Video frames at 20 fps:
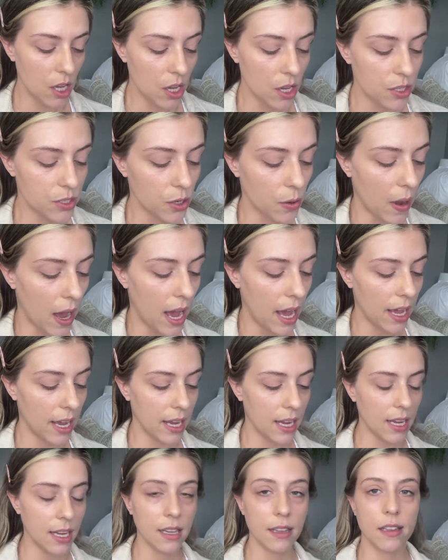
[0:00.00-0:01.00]
So
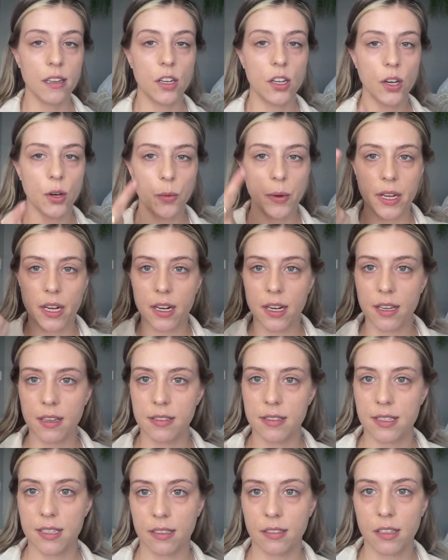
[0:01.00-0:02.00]
I know we already
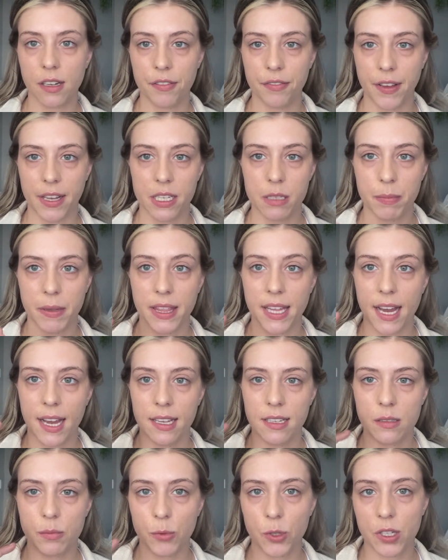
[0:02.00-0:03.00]
concealed our face, but that
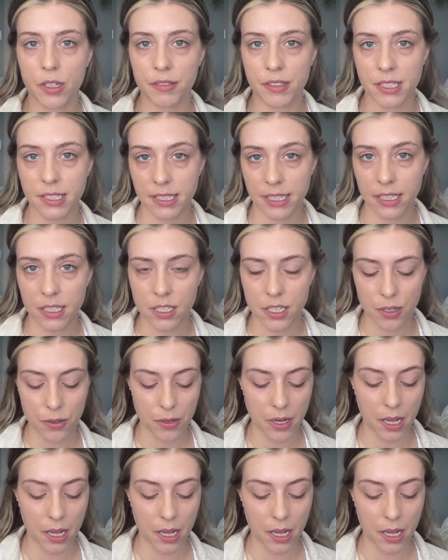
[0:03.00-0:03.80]
is more of a skin tone.